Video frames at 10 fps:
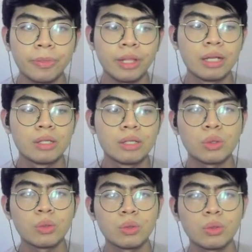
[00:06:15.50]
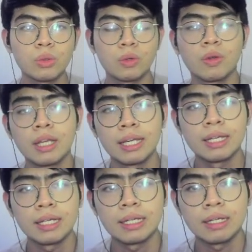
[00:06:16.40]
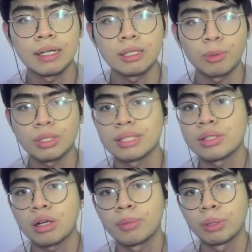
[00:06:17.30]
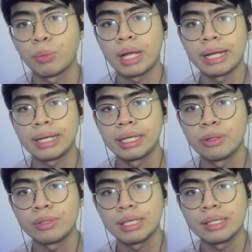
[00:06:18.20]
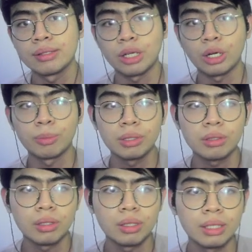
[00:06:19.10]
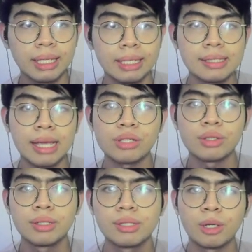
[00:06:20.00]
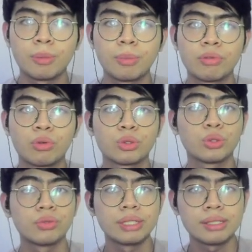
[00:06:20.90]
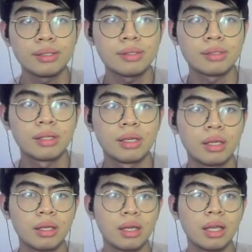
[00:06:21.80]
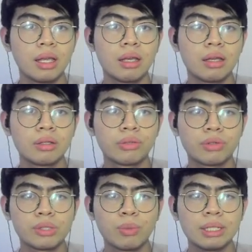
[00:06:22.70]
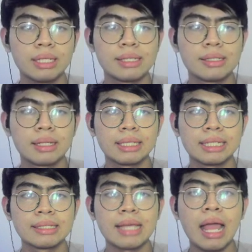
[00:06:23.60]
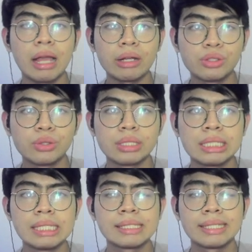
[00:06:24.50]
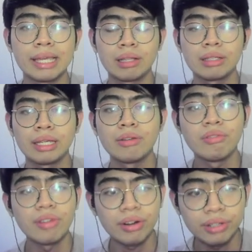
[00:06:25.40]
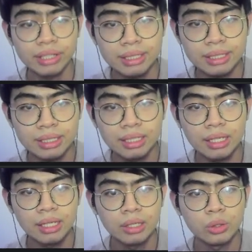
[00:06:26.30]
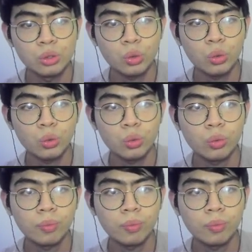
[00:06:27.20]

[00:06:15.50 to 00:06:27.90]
so I suppose let's talk about why AUC is desirable. It is actually desirable for two reasons. The first one is that it is actually scale invariant. So